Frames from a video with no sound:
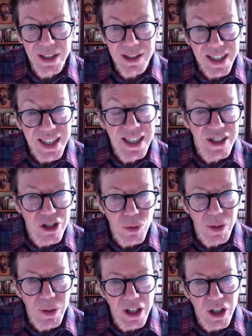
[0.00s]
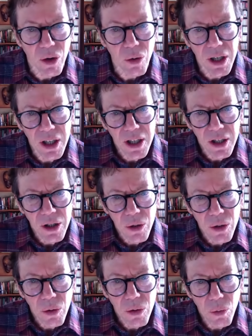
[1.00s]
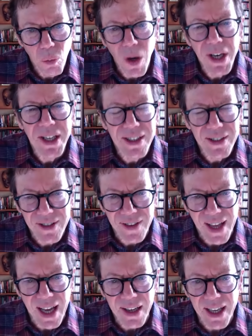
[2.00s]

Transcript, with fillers: lean into it and go, what is that?